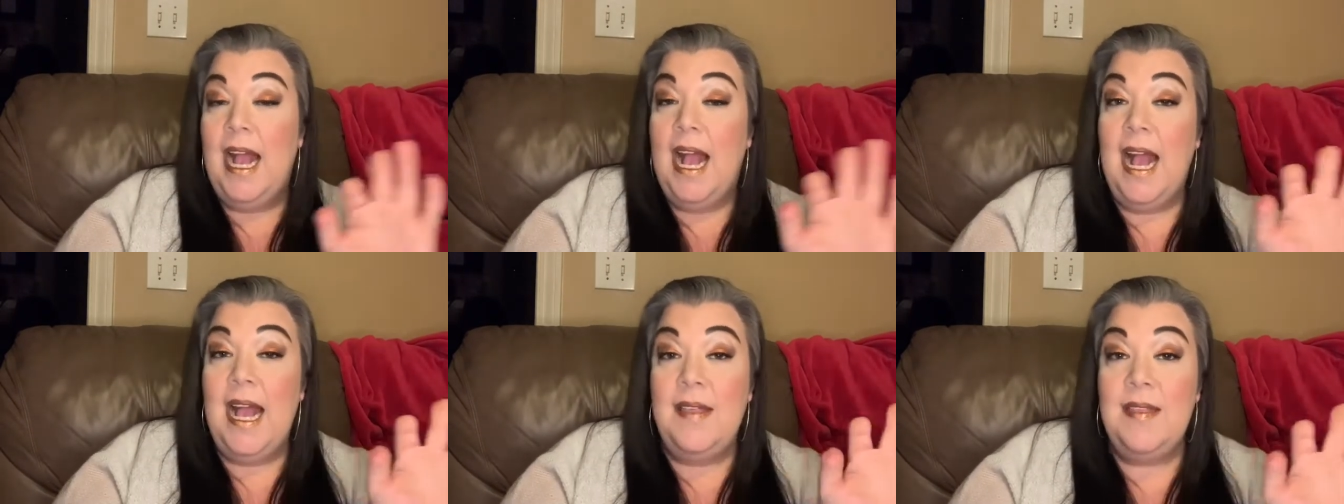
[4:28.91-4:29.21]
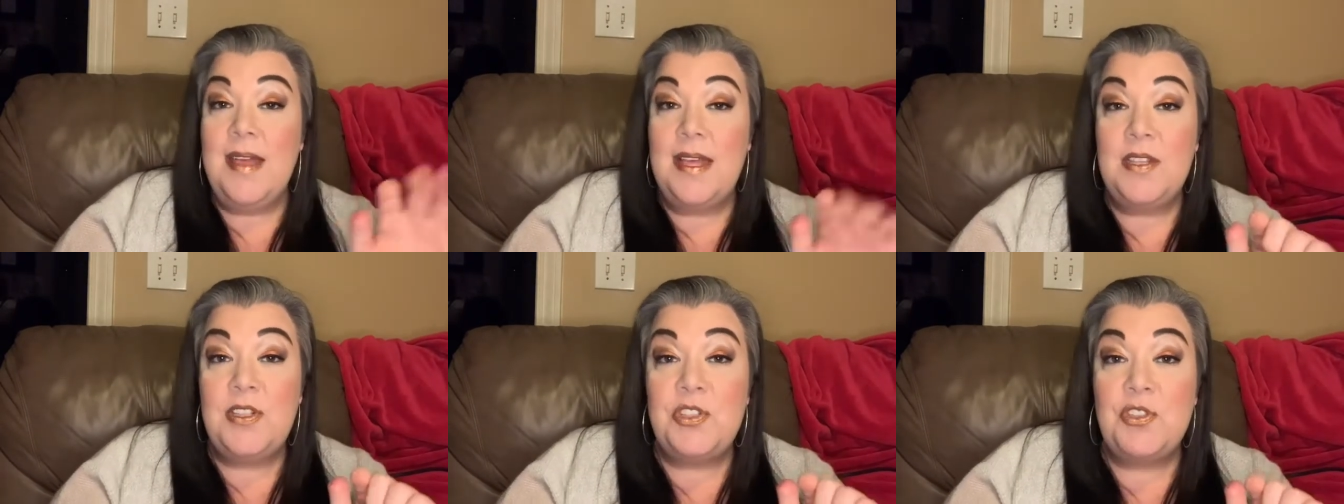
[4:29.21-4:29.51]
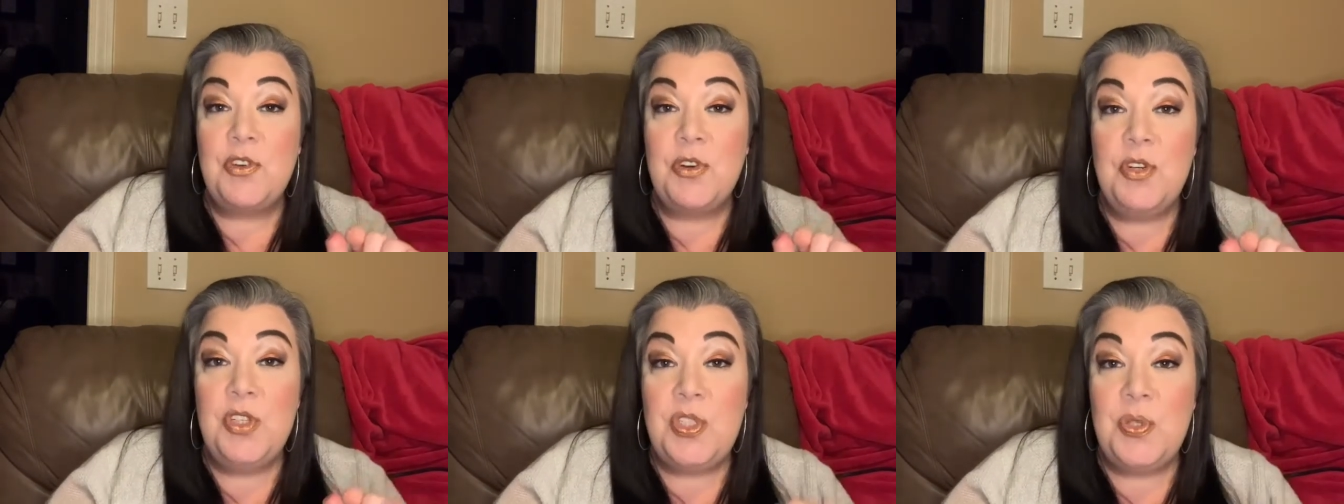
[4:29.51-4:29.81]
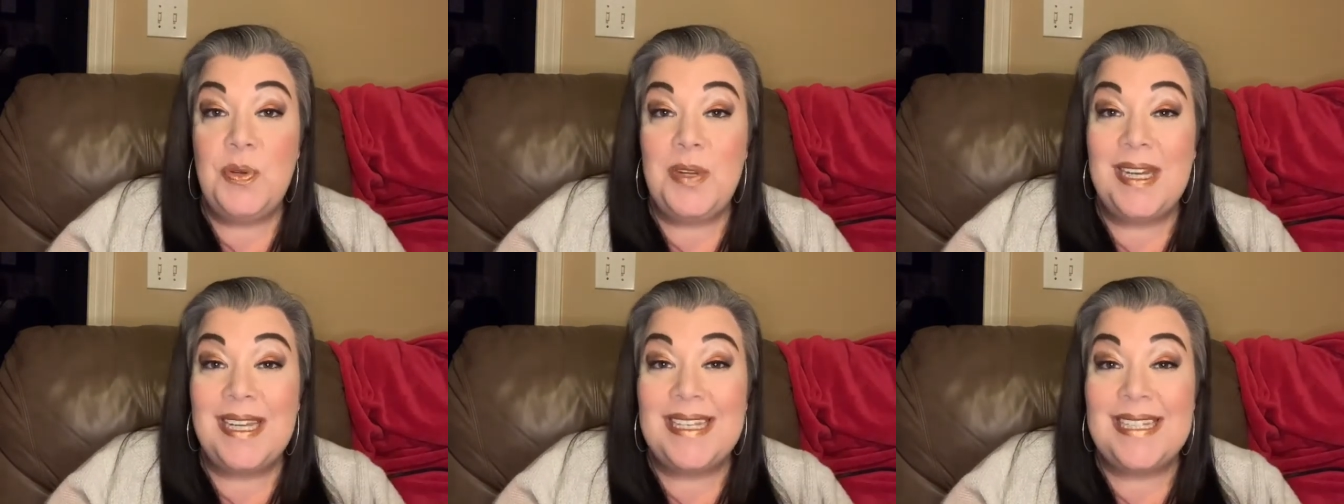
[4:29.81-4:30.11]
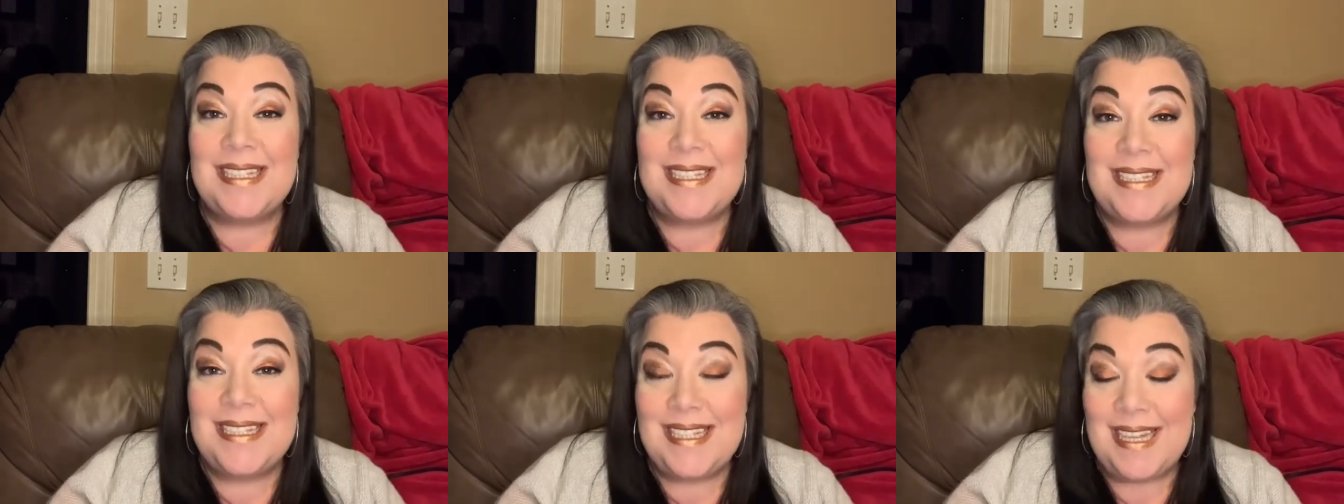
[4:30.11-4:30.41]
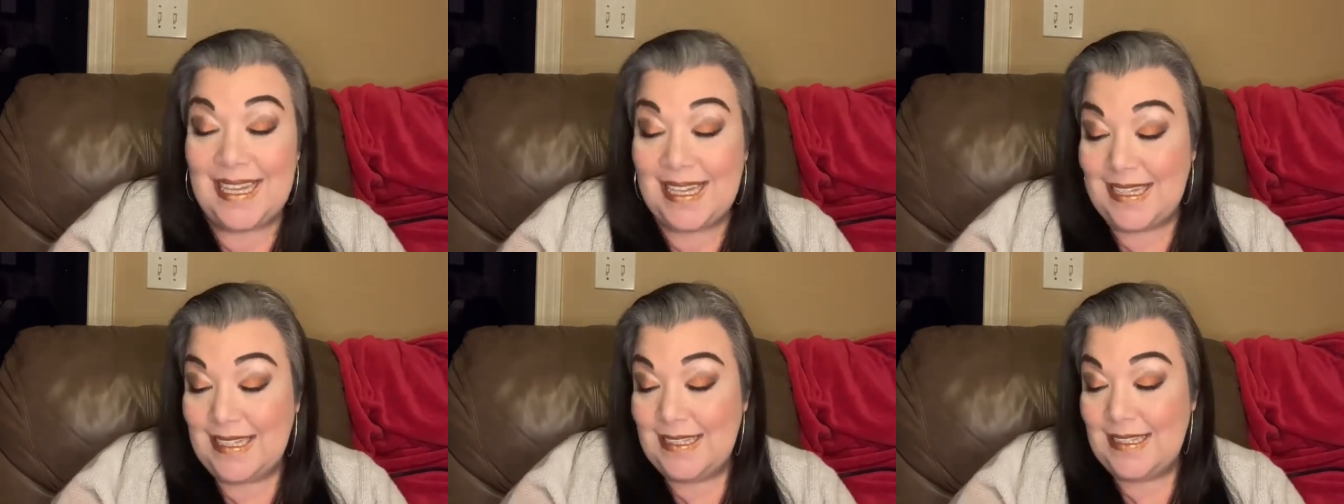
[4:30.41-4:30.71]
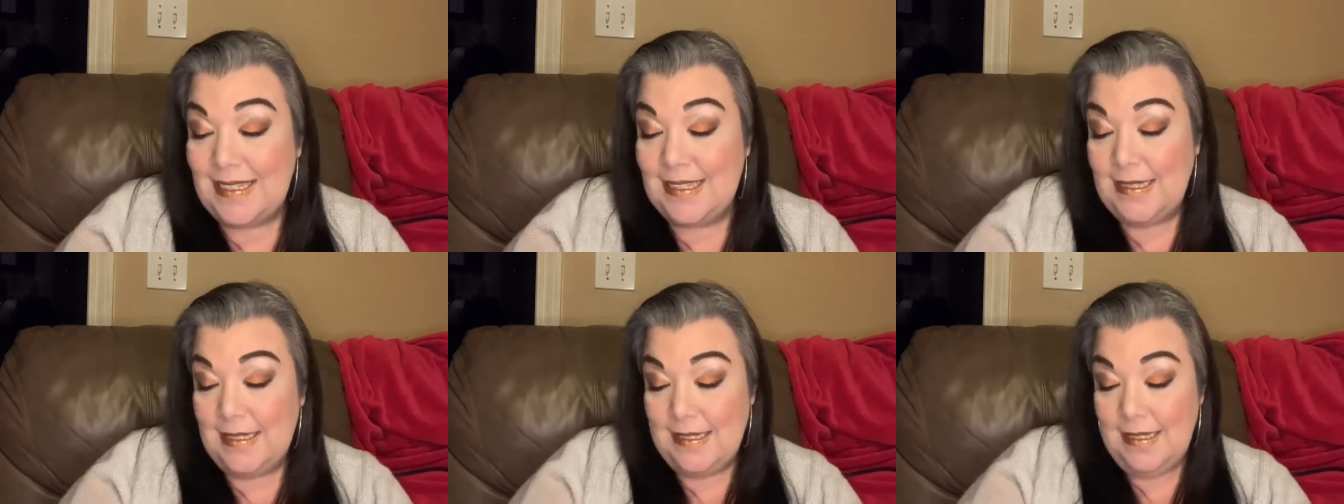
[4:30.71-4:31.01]
And that's true to an extent,
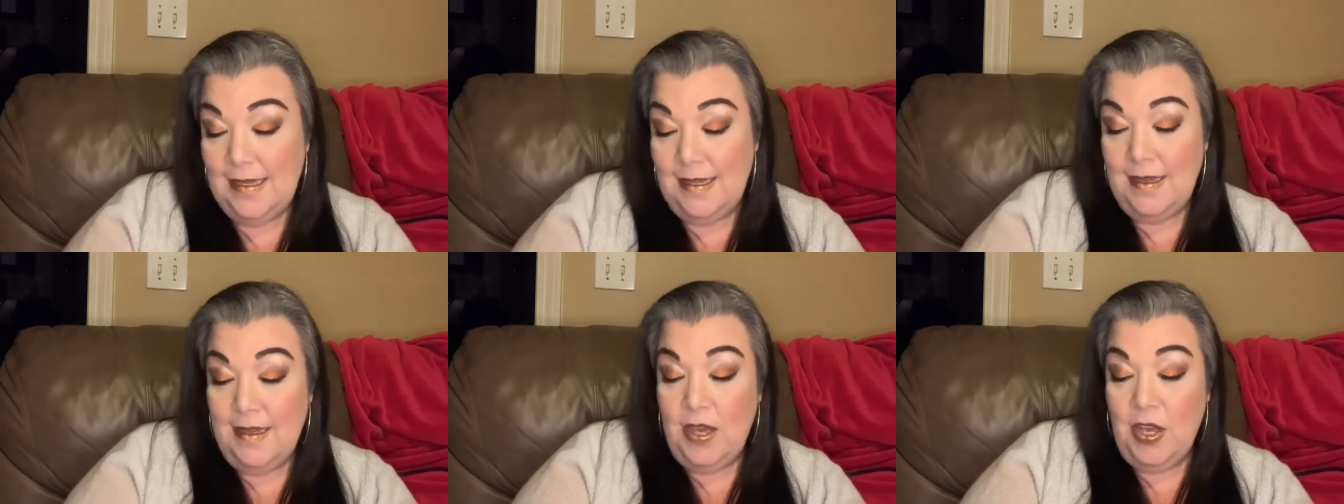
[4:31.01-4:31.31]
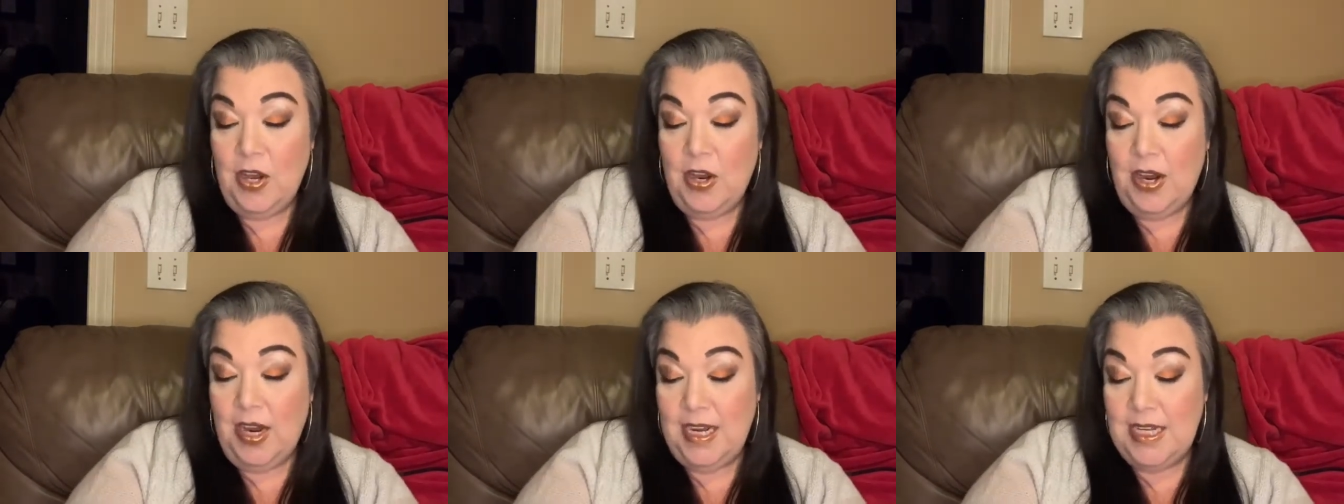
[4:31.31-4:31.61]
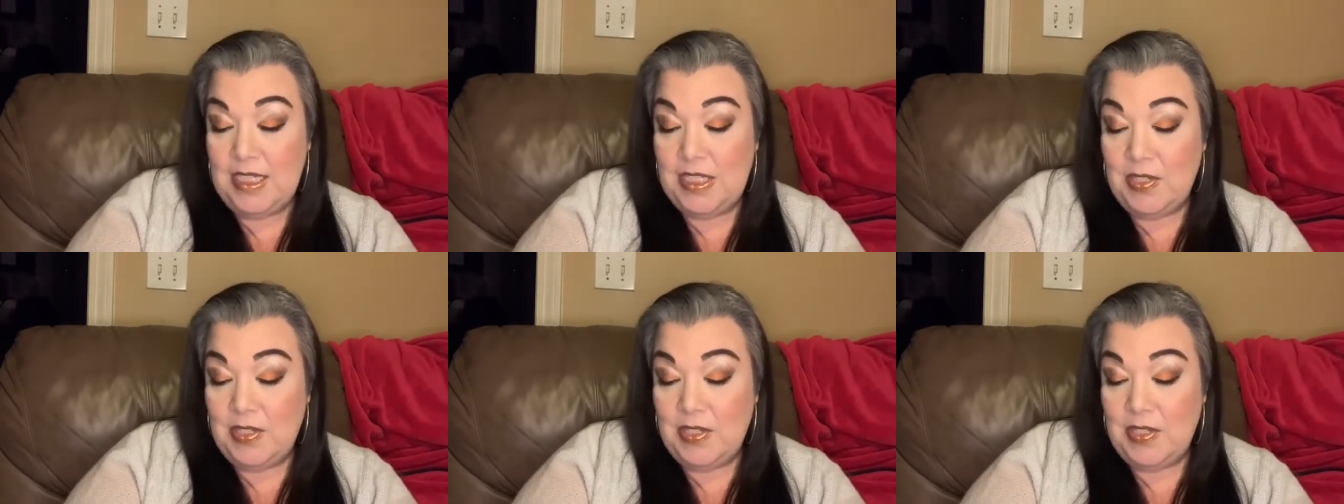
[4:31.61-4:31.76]
all right?